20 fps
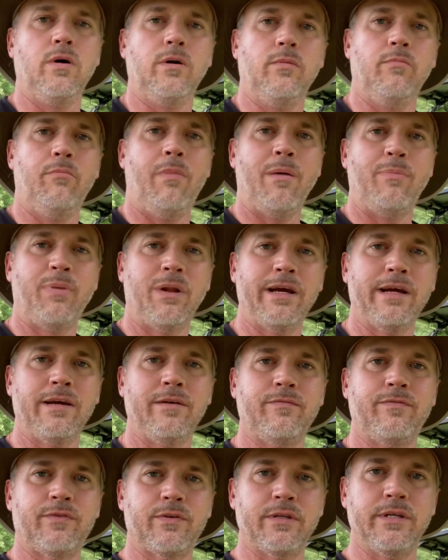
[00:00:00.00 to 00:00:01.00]
my
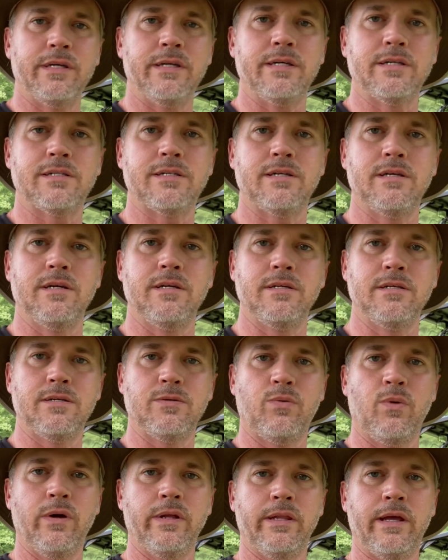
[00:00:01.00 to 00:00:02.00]
plan for this
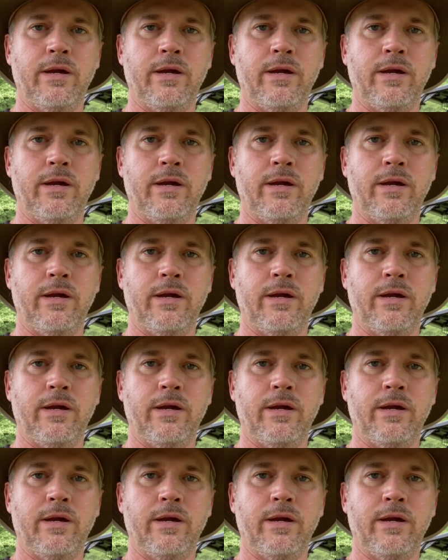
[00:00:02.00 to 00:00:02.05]
is when